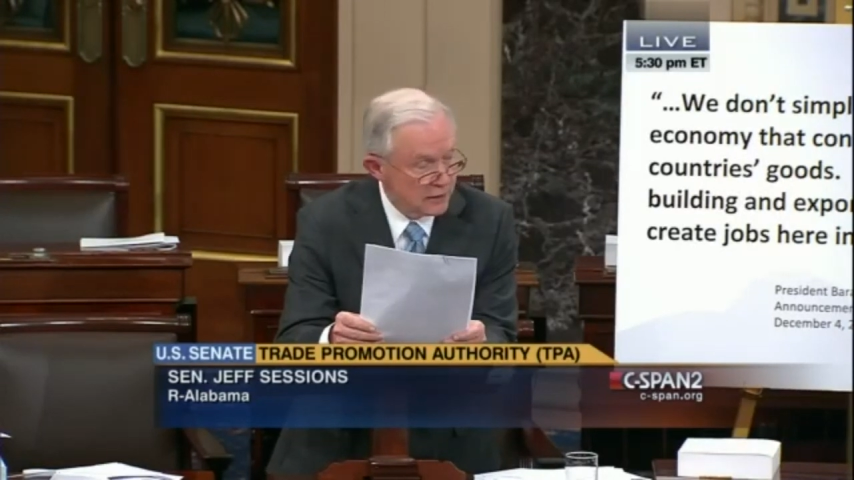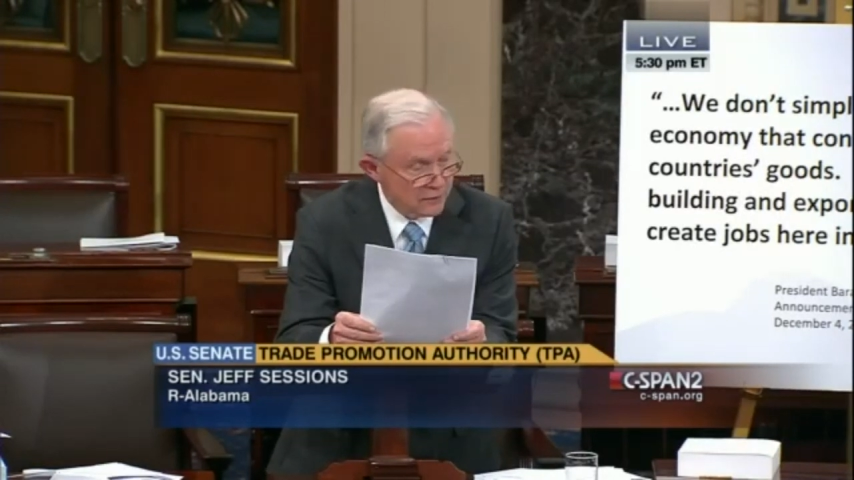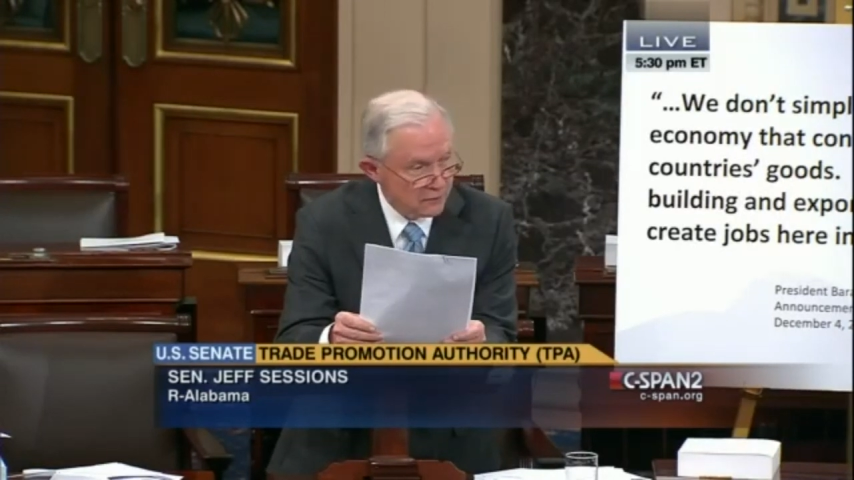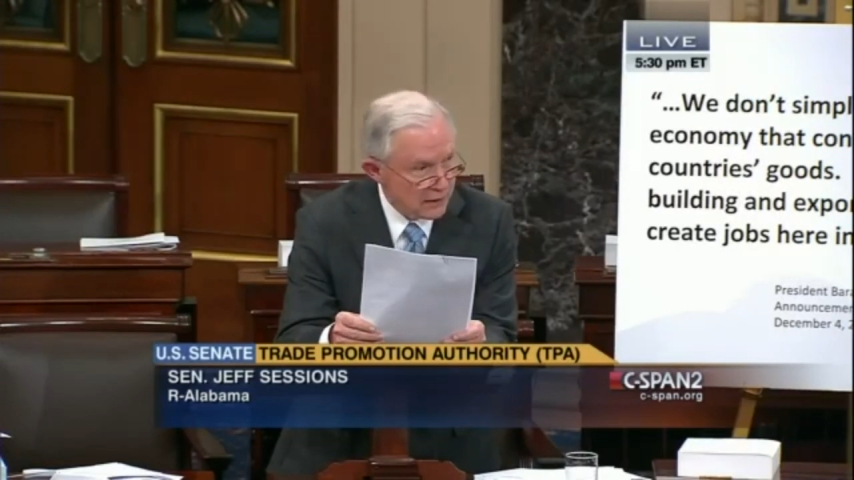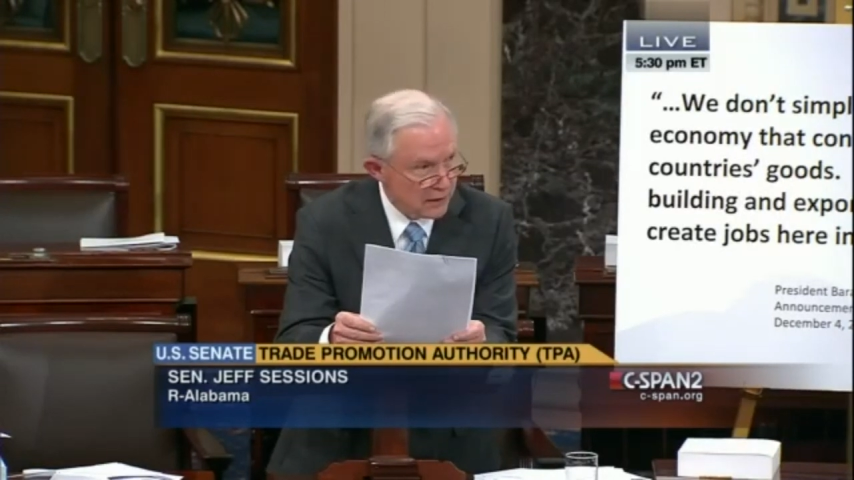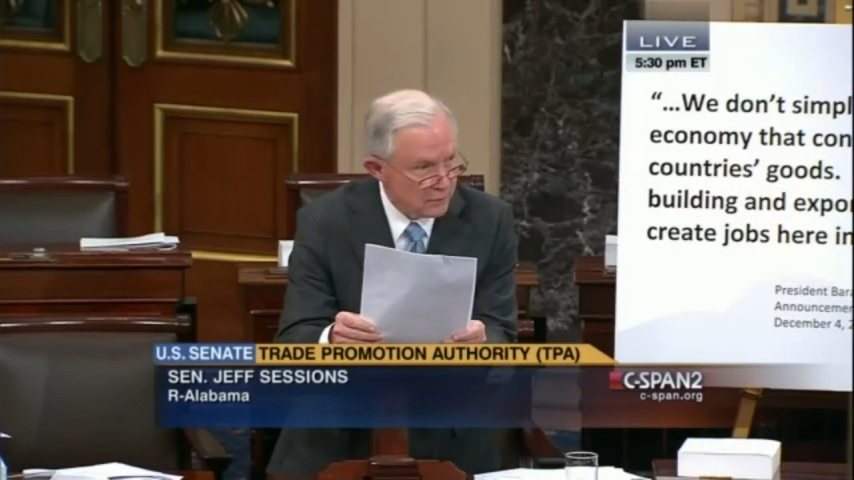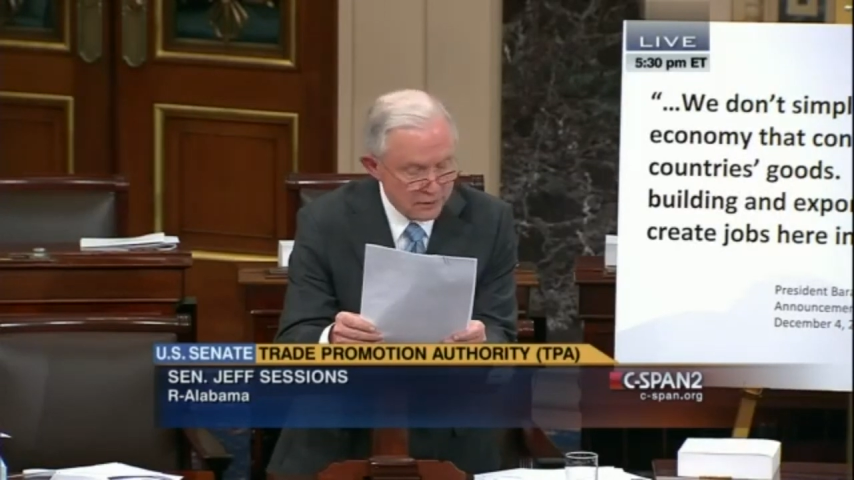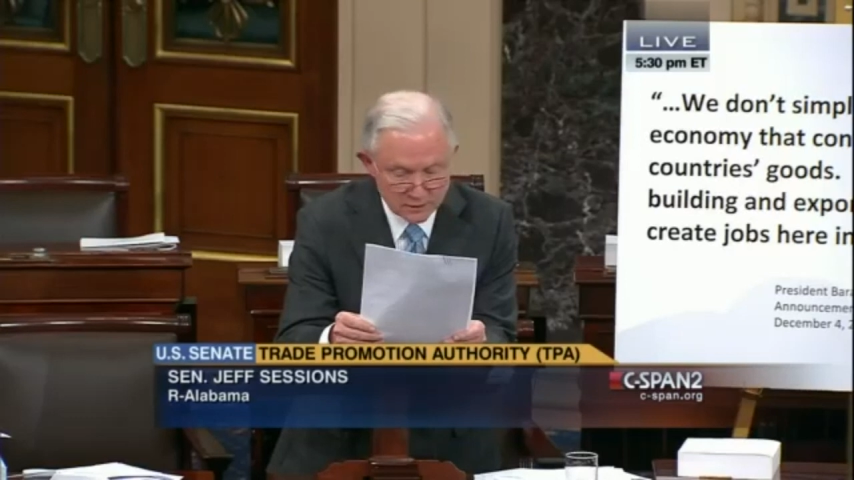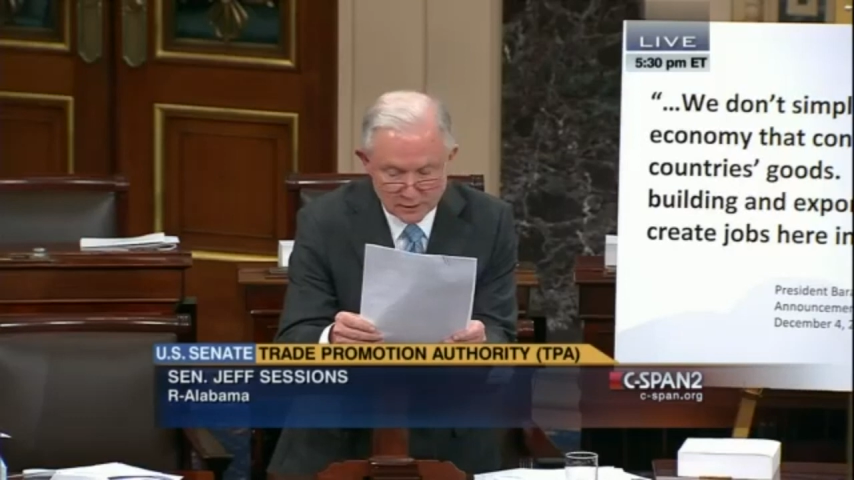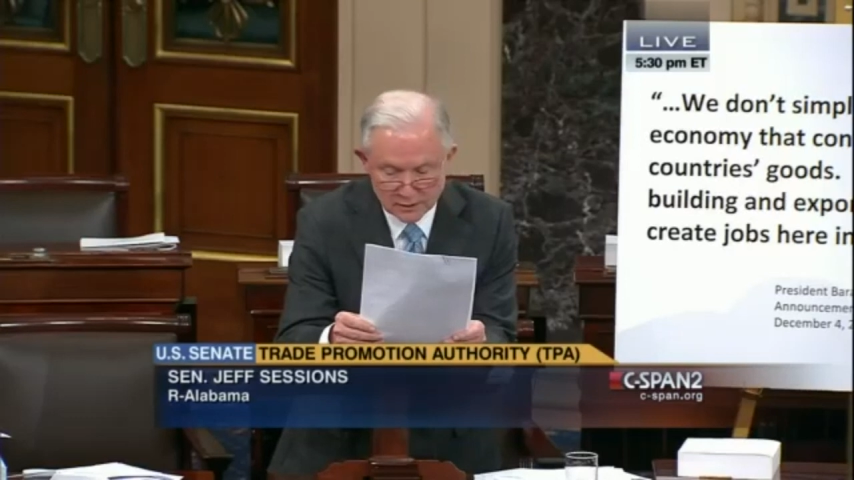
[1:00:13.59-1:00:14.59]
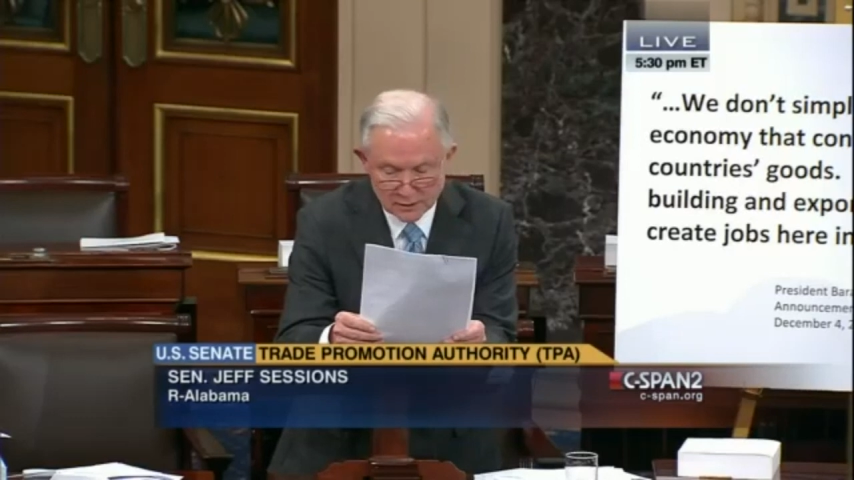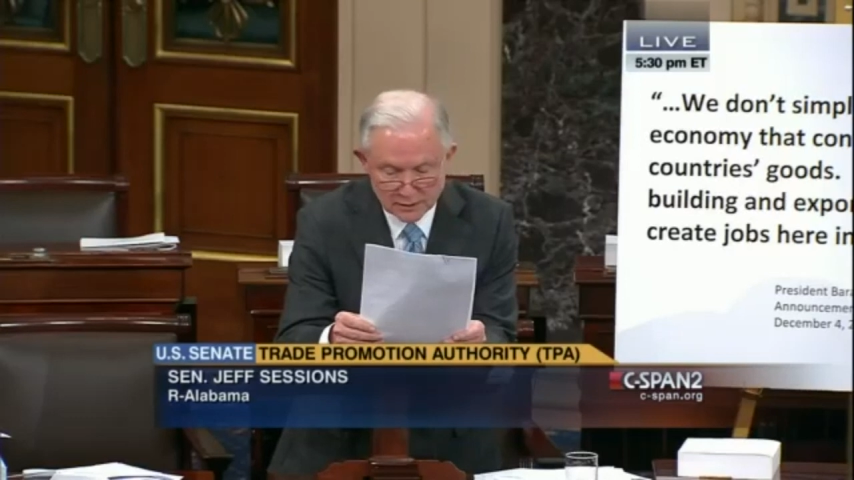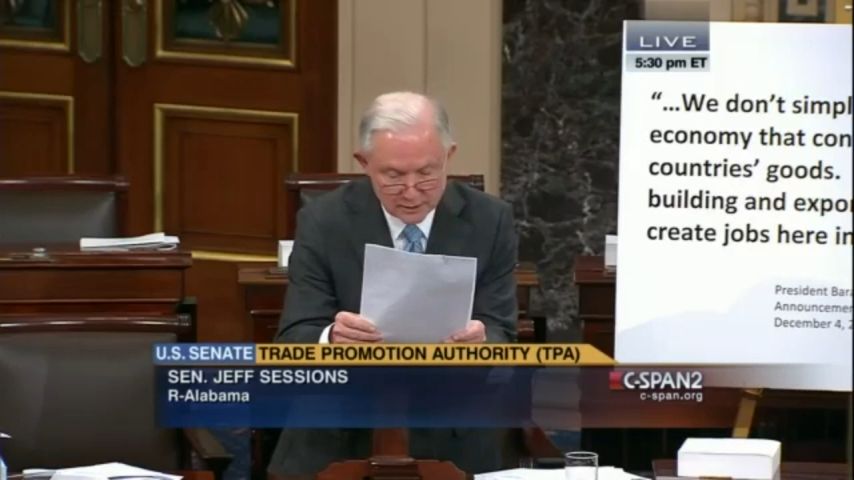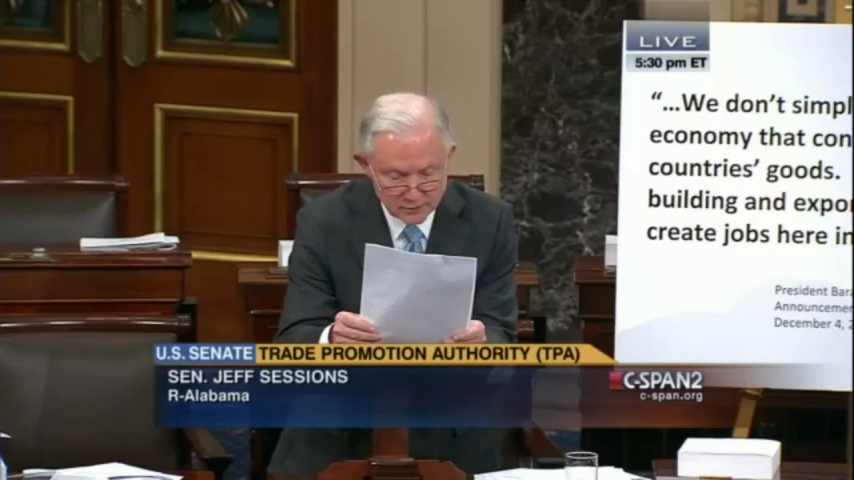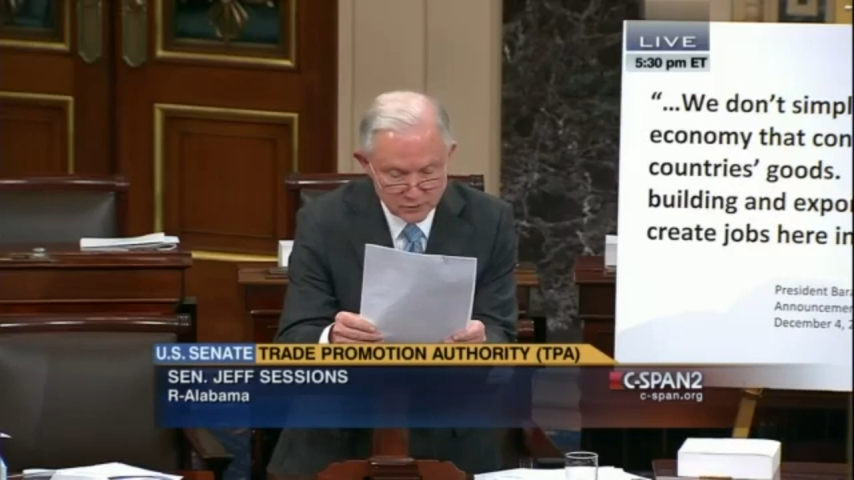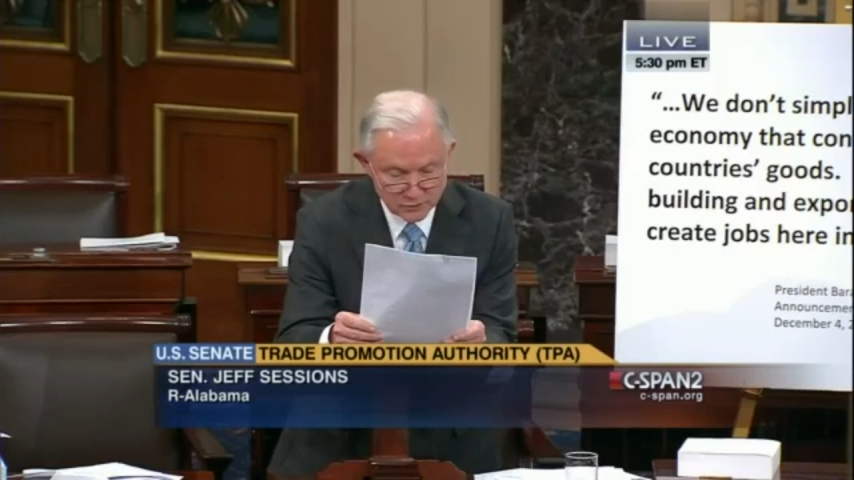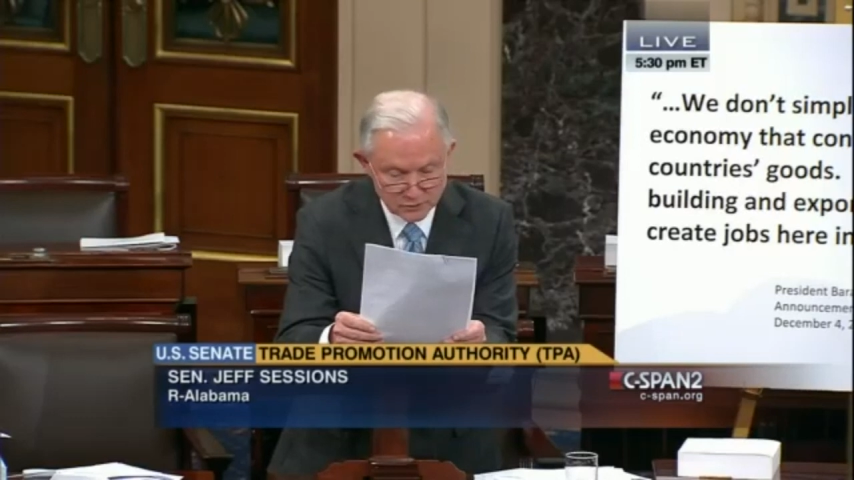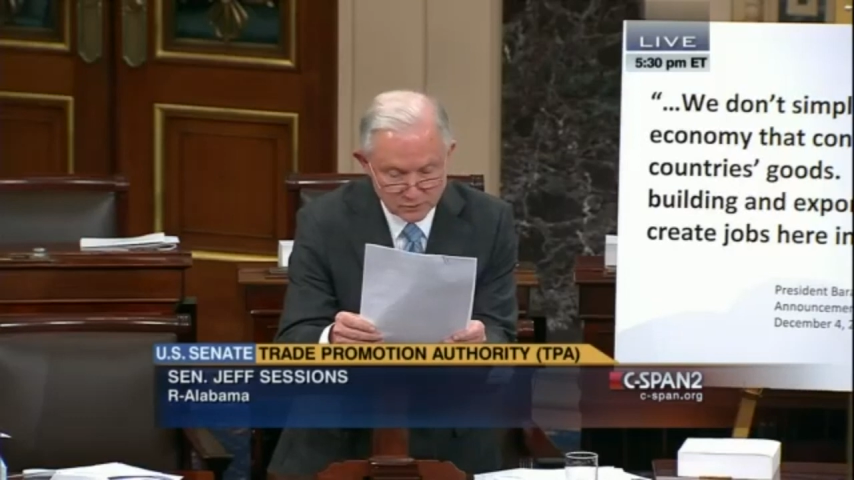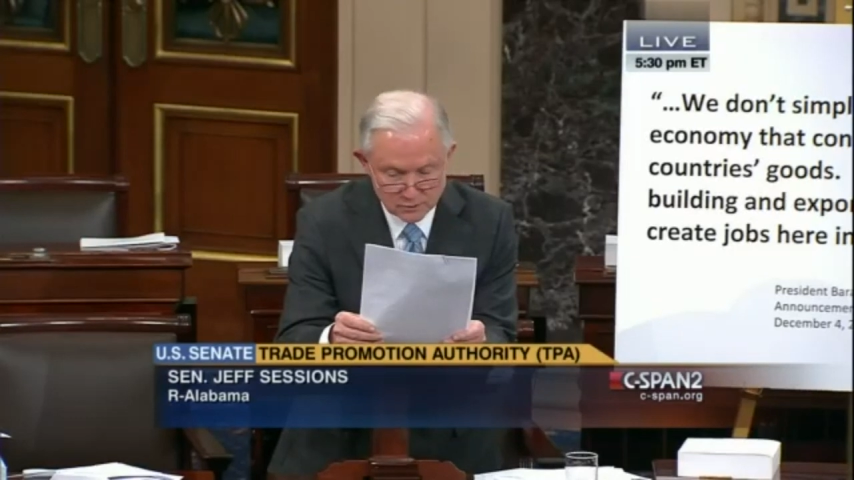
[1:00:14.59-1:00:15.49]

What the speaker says: environmental issues.